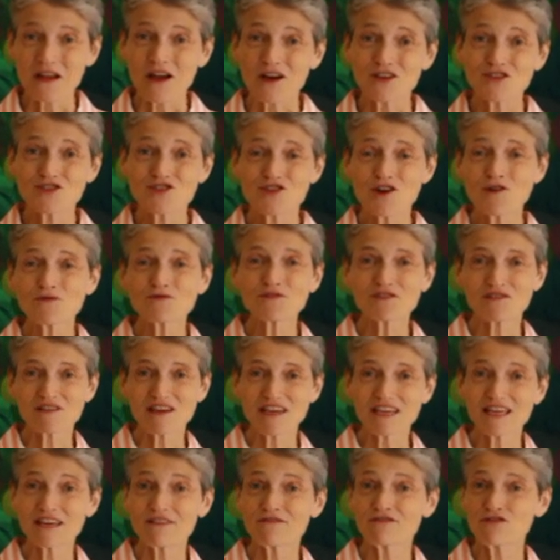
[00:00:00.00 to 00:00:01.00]
And don't
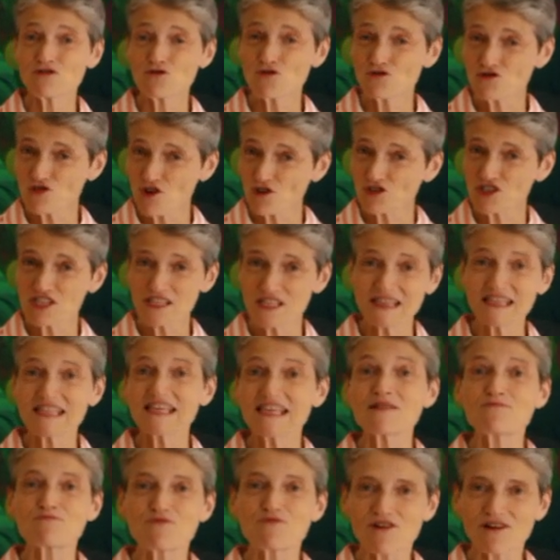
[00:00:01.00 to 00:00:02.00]
think if you're not a
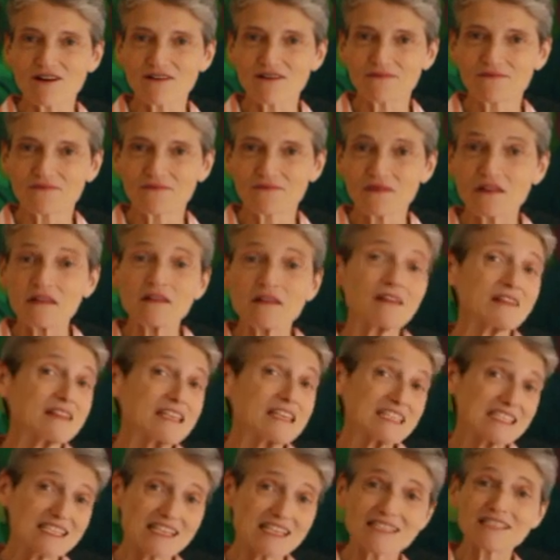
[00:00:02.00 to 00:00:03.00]
Libra that
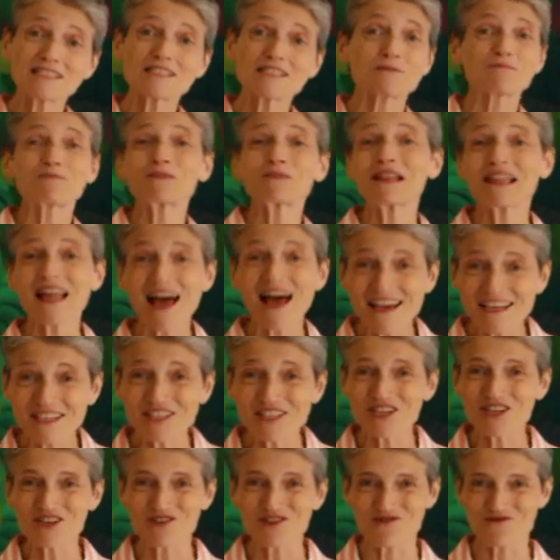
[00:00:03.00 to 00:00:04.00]
this doesn't apply
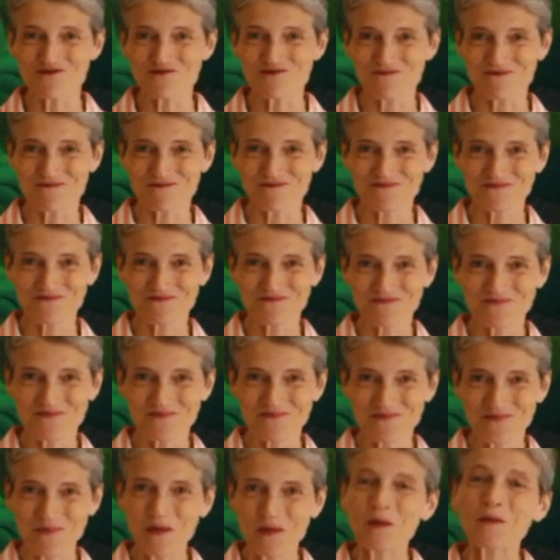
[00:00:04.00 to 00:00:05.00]
to you.
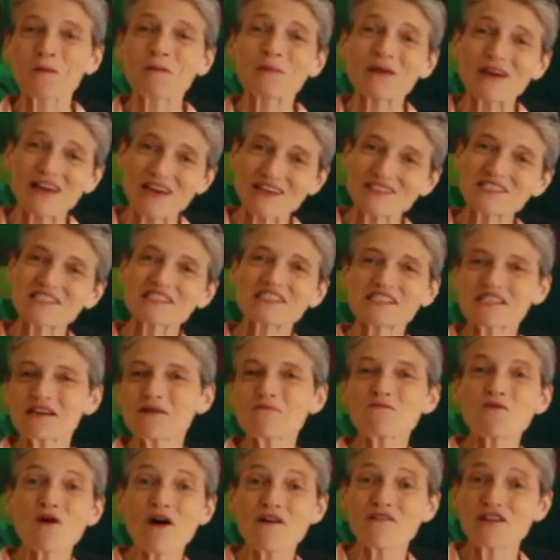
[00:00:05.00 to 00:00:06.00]
Because
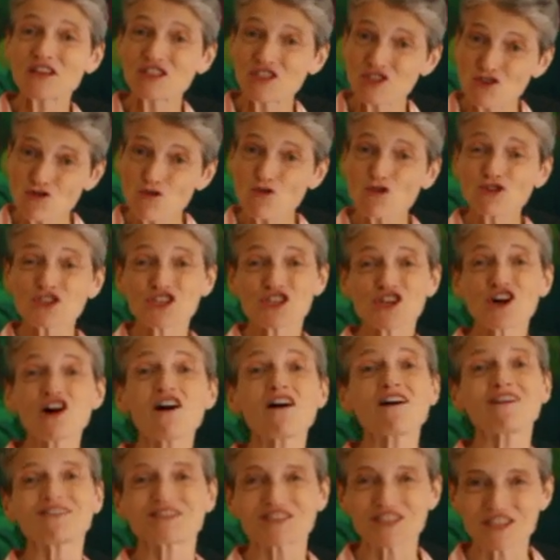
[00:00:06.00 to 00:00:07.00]
somewhere in your
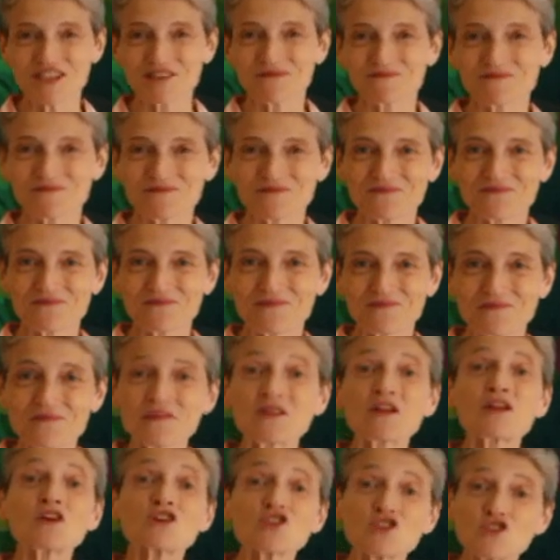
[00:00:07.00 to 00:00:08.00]
chart,
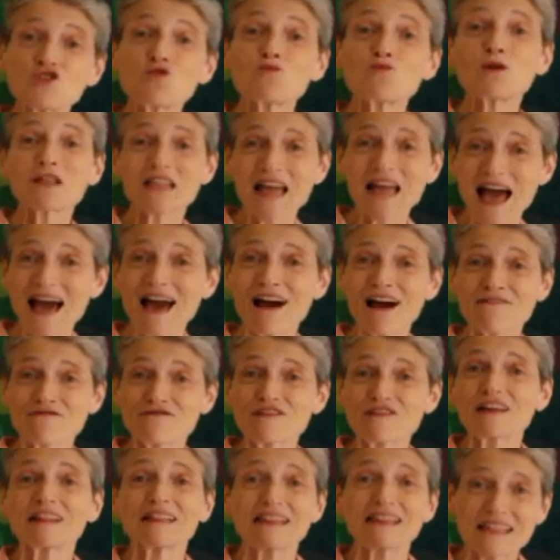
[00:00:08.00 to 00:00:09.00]
you will
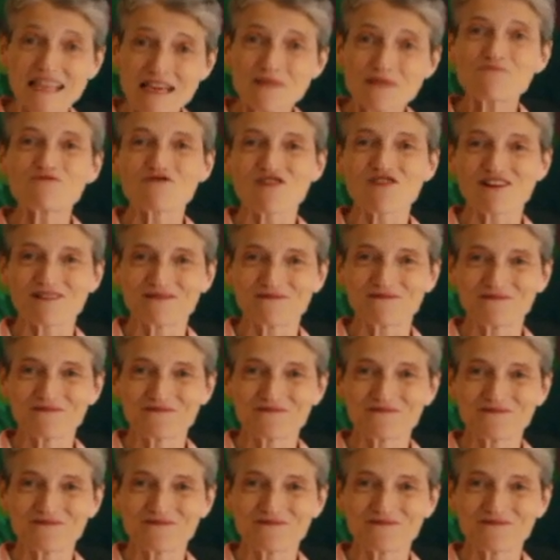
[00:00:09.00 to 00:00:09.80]
have Libra.